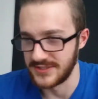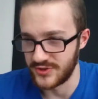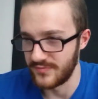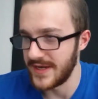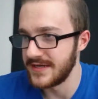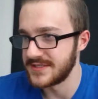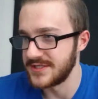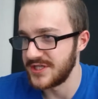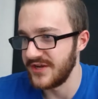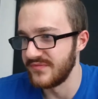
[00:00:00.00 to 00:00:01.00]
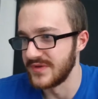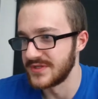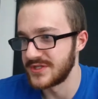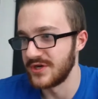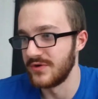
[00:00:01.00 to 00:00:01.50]
is a tremendous
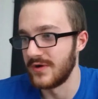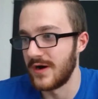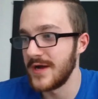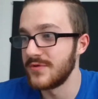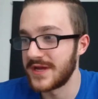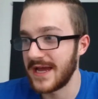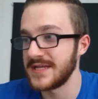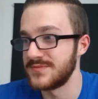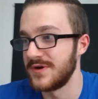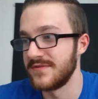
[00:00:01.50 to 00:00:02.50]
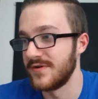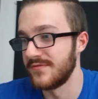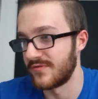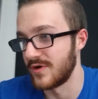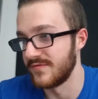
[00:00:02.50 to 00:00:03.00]
achievement, so I would cast my
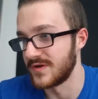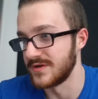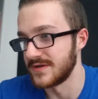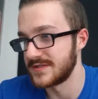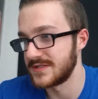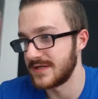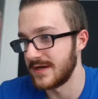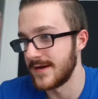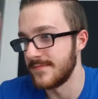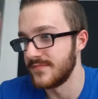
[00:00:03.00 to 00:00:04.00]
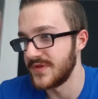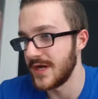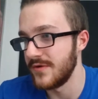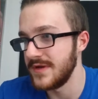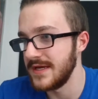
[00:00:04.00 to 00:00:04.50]
vote for Overcooked. Um,
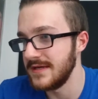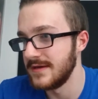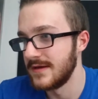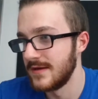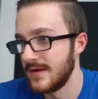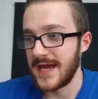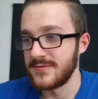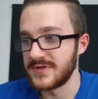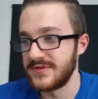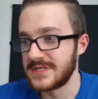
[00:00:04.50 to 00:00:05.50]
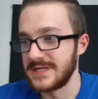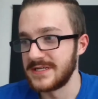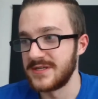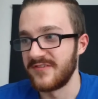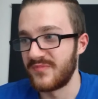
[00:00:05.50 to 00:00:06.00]
the only uh, games on this
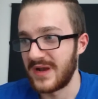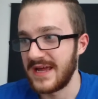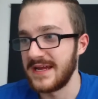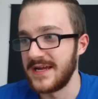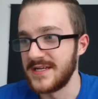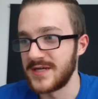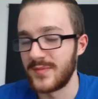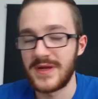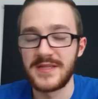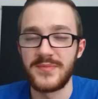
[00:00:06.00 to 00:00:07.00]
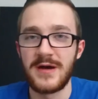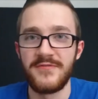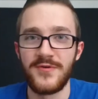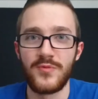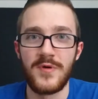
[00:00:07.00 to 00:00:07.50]
list I've played, I played the
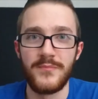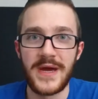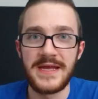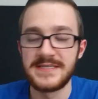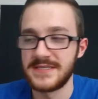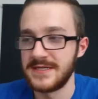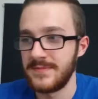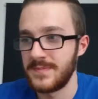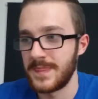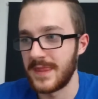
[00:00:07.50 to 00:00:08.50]
Battlefield 1 beta.